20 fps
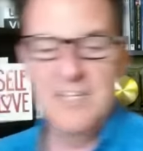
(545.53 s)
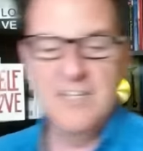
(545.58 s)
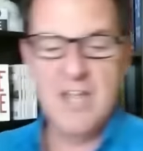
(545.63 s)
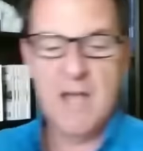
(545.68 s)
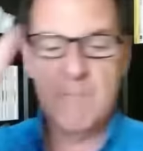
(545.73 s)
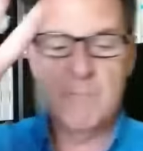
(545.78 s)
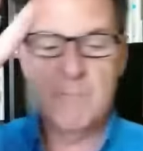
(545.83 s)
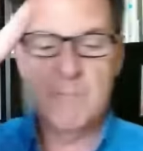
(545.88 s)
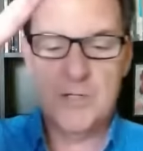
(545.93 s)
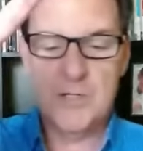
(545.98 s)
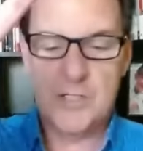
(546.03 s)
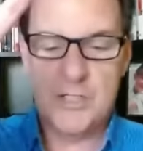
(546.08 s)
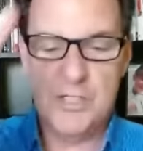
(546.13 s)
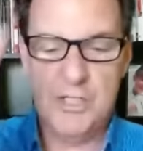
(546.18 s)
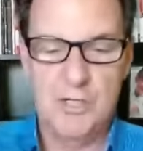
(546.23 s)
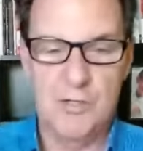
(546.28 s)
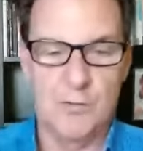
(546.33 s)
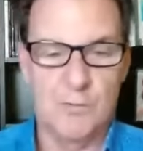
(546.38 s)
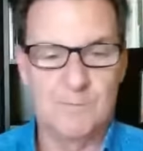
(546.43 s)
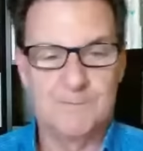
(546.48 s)
Number
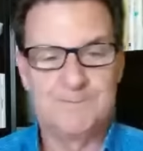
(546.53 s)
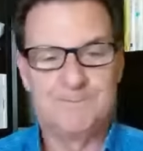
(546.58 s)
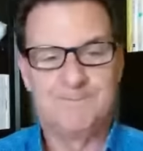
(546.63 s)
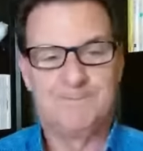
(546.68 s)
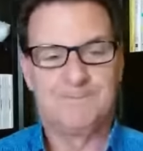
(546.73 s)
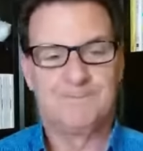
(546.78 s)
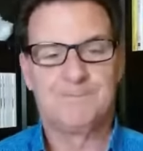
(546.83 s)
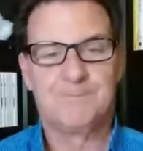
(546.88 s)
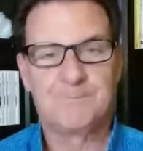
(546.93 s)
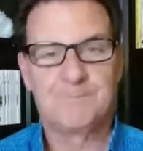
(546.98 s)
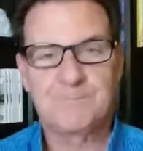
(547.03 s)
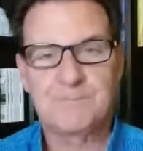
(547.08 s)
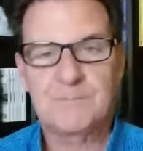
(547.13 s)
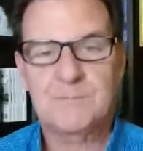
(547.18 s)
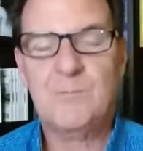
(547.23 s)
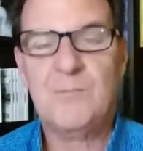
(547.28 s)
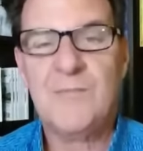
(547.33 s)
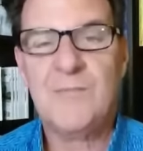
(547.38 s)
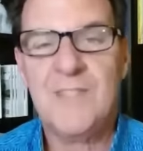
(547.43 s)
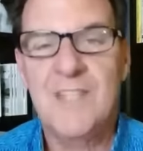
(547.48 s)
two,
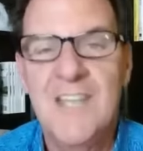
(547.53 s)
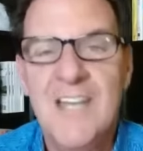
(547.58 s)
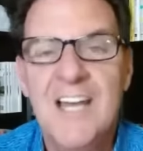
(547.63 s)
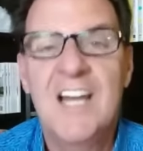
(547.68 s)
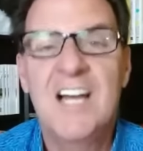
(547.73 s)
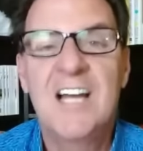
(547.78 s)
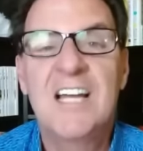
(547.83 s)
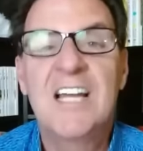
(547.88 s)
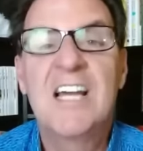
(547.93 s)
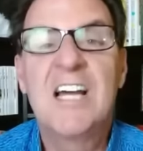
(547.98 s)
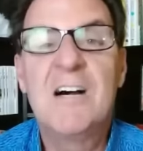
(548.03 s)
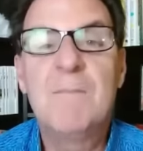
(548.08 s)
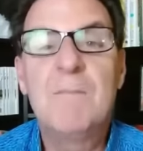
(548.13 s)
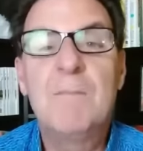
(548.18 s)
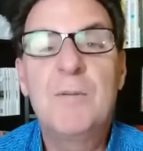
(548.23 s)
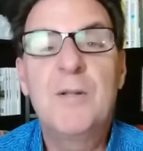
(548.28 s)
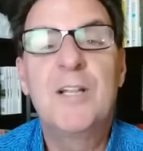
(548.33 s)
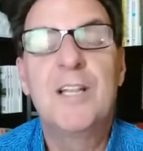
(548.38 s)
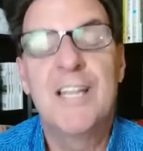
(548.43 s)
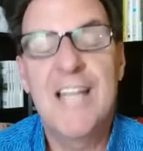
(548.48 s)

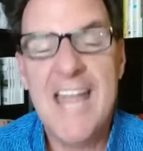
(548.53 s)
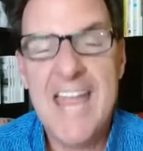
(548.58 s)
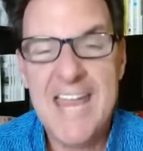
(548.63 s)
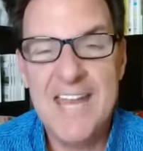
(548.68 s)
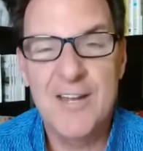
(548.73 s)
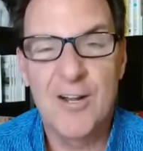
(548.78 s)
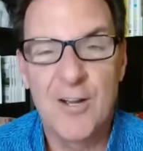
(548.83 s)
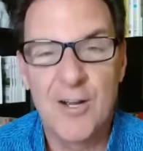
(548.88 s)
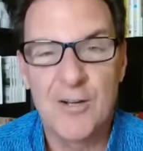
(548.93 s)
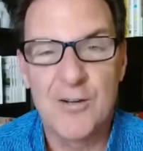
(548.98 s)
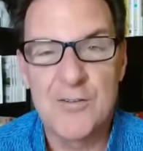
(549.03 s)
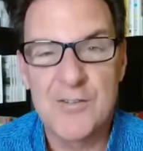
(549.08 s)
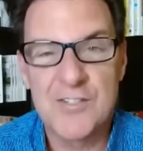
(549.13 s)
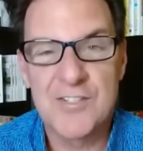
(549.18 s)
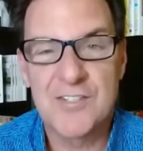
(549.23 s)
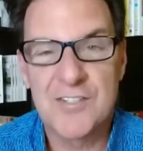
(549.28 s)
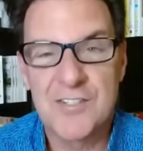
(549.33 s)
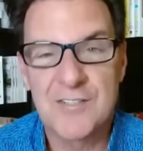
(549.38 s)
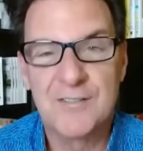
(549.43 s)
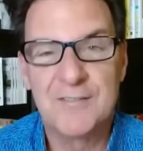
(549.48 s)

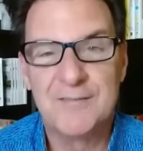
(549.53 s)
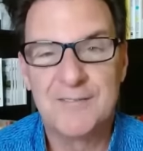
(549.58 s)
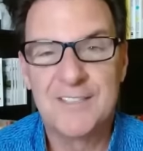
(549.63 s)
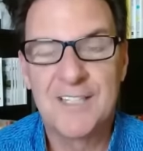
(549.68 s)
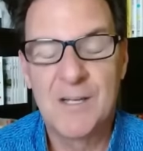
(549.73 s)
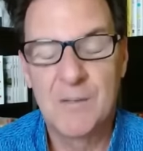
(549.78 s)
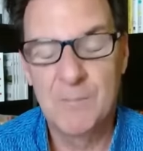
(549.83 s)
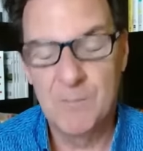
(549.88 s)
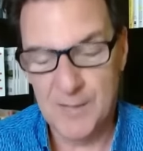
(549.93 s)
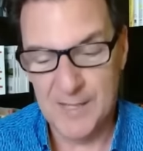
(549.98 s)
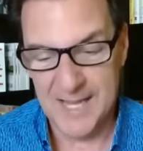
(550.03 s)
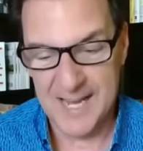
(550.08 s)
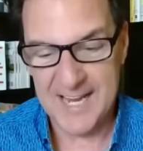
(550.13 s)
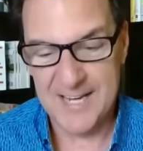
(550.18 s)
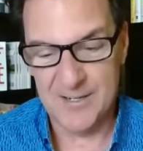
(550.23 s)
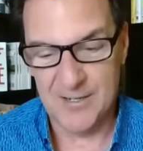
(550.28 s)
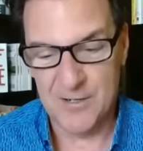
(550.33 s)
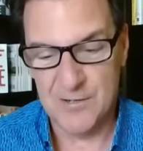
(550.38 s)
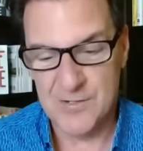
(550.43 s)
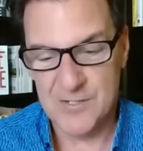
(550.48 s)
complainers.
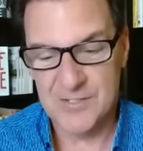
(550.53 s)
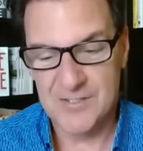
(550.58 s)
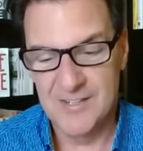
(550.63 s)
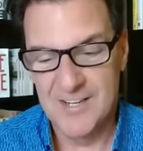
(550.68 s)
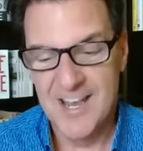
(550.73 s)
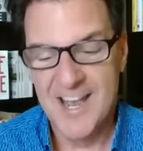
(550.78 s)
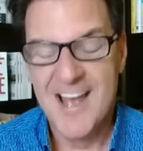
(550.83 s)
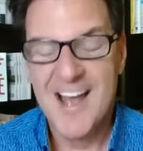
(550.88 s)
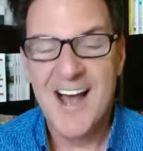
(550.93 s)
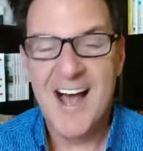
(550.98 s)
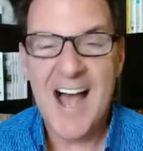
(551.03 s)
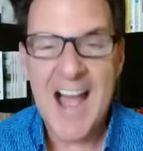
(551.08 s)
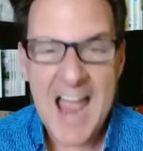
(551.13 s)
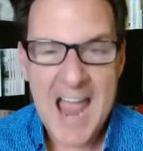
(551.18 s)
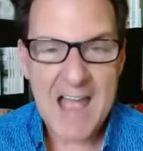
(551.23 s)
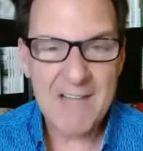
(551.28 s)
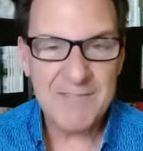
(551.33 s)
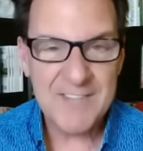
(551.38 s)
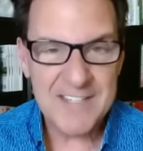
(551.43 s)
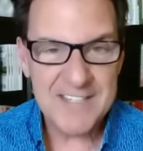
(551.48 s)
Complainers. I
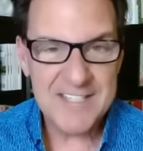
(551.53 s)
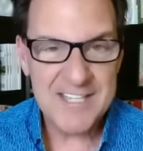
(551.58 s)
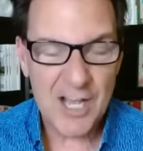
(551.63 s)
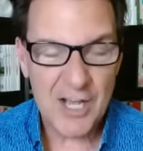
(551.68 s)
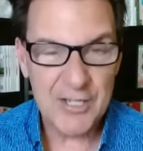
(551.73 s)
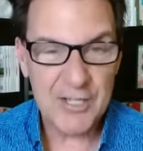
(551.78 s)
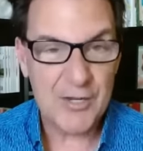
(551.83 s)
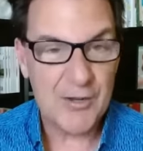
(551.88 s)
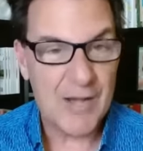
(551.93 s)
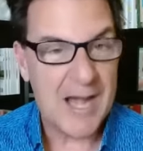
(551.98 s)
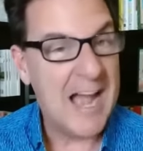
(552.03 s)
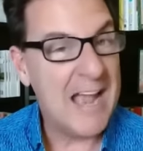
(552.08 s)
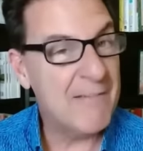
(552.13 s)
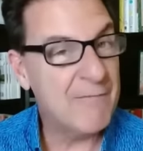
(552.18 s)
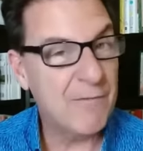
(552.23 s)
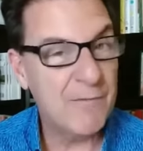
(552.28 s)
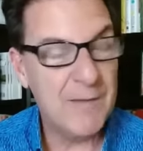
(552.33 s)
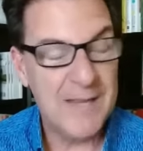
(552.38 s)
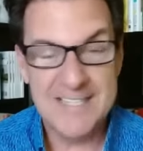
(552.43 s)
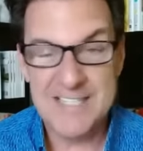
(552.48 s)
have to tell you,
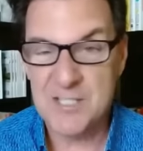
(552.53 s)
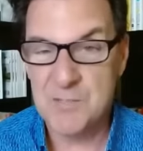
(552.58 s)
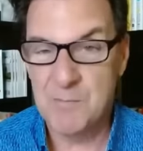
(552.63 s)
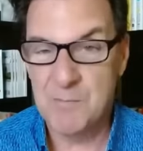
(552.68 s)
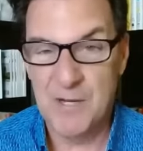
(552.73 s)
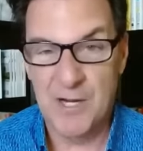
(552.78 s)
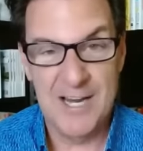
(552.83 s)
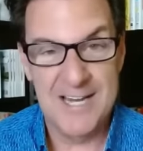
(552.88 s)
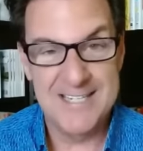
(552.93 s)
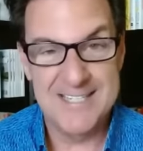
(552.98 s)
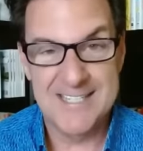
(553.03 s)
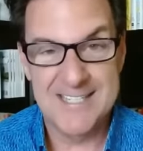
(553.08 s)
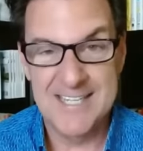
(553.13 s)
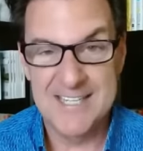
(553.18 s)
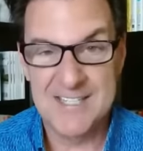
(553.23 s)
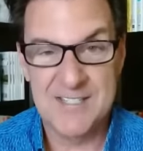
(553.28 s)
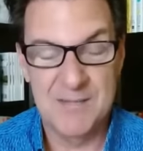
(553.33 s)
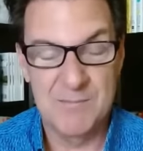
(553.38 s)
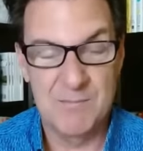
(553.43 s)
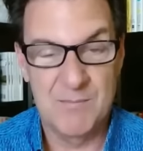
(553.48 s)
I've experienced
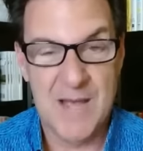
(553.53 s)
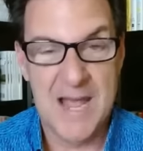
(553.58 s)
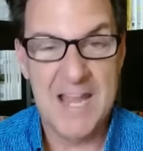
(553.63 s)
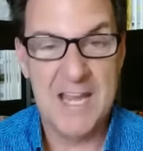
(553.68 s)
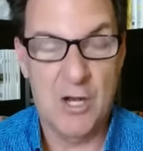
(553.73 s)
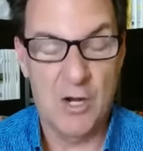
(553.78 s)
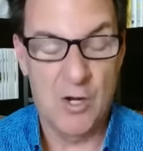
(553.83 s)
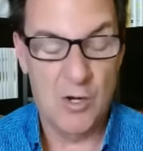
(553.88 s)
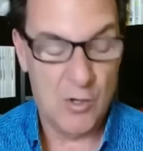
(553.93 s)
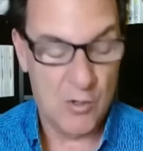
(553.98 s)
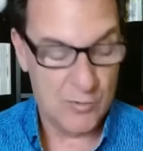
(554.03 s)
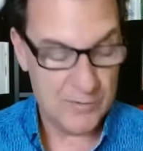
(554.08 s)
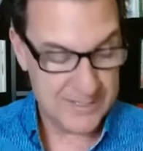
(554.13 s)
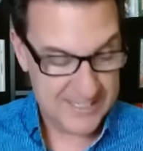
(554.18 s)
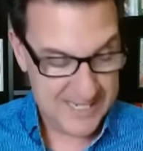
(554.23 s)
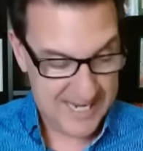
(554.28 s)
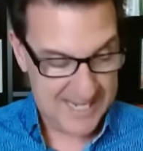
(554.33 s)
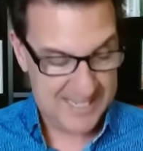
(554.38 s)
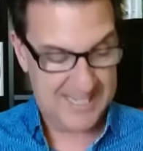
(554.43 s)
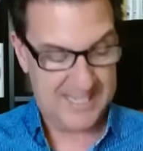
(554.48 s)
this in my own
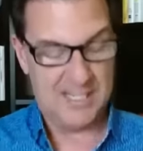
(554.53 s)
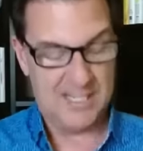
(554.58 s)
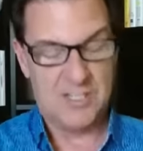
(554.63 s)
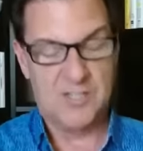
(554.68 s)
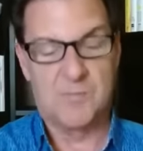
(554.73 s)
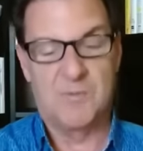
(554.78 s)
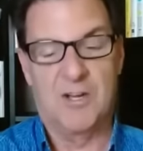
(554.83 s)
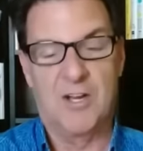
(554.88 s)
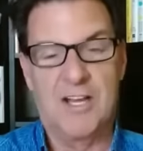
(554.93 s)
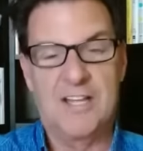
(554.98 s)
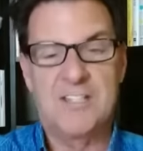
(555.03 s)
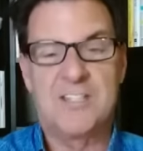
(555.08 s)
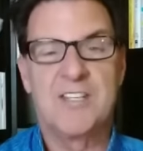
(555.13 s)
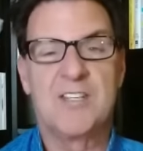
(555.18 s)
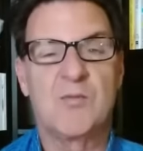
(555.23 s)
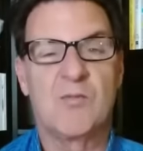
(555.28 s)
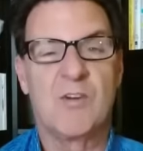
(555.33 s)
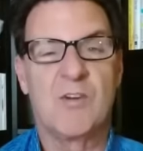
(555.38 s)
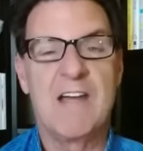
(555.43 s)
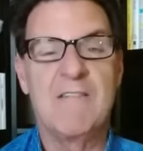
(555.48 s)
dating
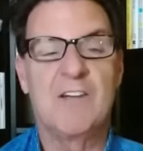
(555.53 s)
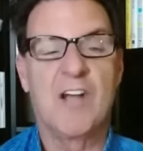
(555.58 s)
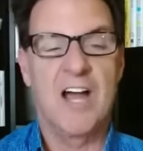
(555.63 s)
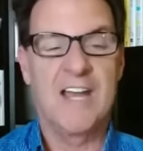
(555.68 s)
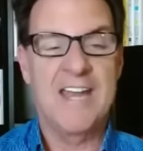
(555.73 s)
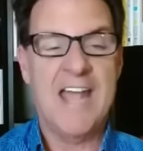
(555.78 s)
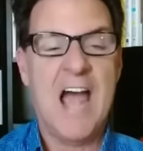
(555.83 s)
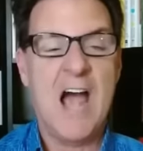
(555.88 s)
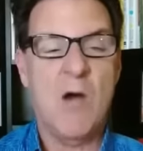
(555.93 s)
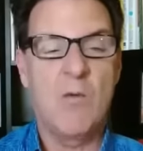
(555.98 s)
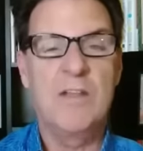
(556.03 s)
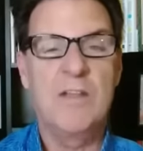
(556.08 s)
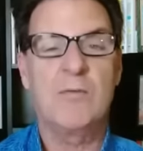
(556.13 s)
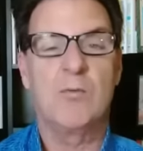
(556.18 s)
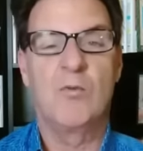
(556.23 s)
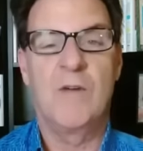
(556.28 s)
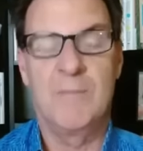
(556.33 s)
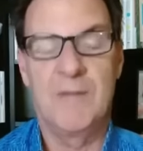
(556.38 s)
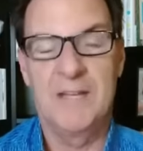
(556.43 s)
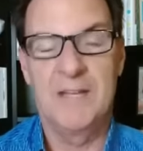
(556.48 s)
experiences where I've gone out with
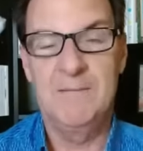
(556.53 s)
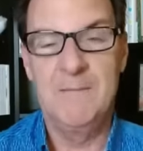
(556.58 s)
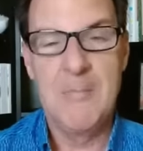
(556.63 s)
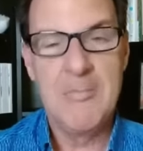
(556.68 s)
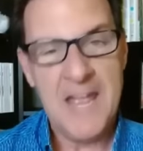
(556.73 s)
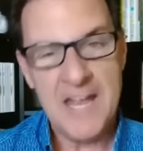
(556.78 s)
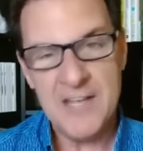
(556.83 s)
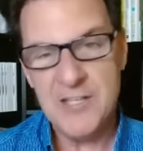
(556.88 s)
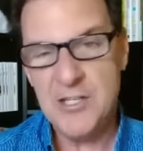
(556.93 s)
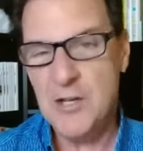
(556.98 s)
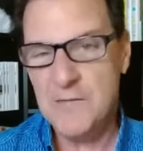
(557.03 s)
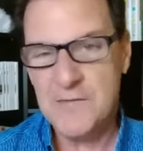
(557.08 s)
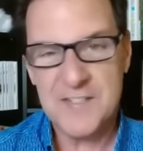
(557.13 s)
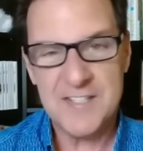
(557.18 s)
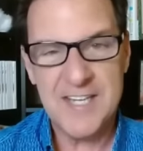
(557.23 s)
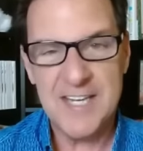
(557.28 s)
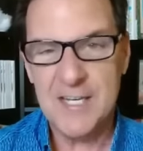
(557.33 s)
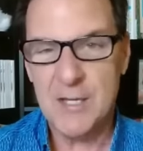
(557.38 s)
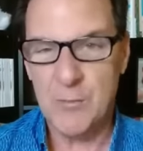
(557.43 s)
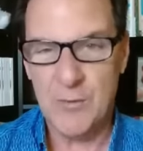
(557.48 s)
women, and you've
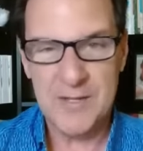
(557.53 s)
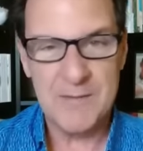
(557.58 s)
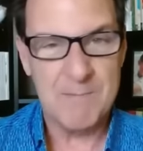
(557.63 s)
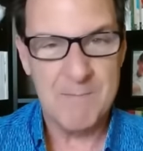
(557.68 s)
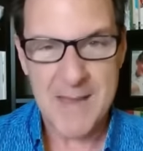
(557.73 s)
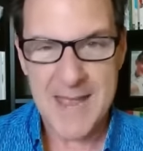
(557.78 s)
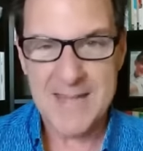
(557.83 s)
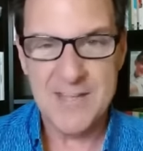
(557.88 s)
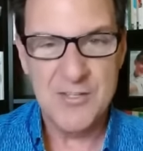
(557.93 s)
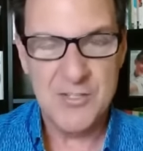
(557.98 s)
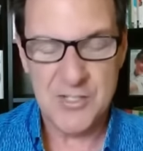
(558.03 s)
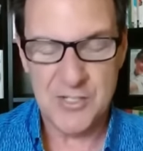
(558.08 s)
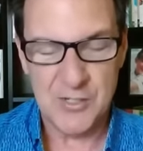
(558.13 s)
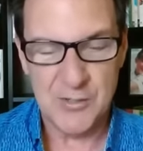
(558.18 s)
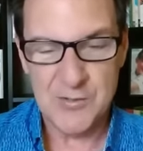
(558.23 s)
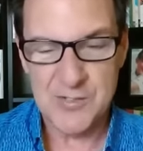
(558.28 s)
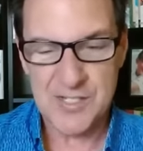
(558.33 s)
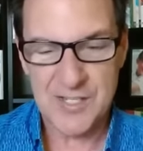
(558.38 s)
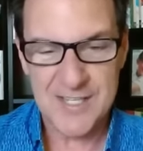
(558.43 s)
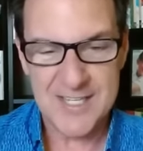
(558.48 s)
seen it with men
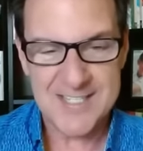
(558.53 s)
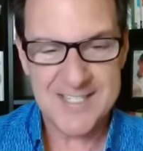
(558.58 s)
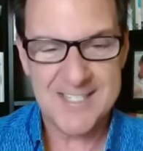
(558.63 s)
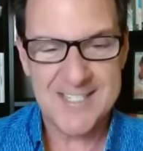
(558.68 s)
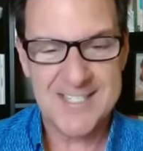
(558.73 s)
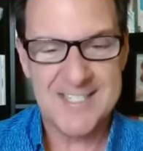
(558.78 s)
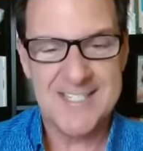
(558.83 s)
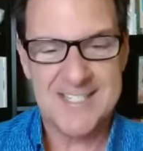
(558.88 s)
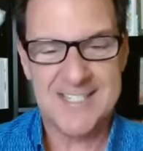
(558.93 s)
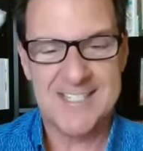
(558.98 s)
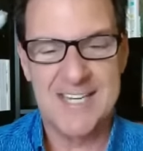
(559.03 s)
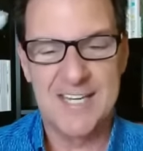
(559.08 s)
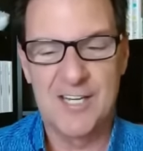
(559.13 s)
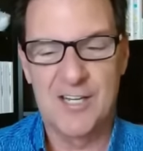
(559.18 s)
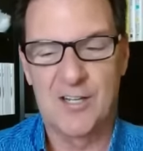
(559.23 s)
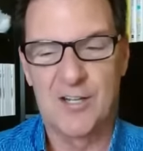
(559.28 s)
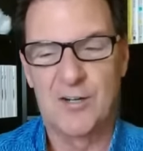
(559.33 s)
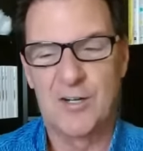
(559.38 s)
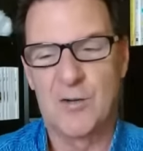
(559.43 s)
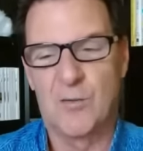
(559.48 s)
too, so this isn't
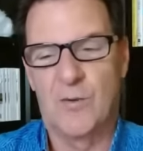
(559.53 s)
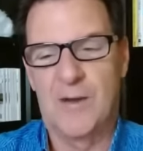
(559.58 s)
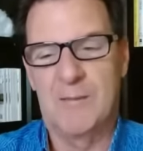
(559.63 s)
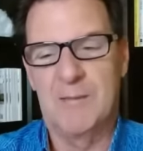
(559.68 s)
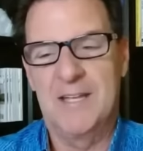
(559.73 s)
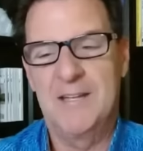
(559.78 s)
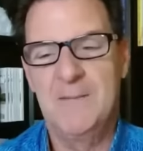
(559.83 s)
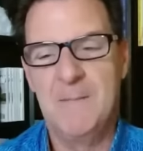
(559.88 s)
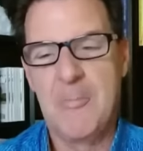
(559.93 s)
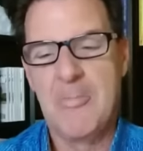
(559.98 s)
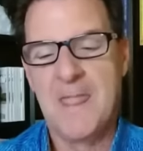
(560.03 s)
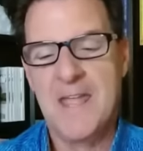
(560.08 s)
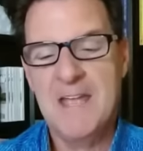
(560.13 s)
singular to women.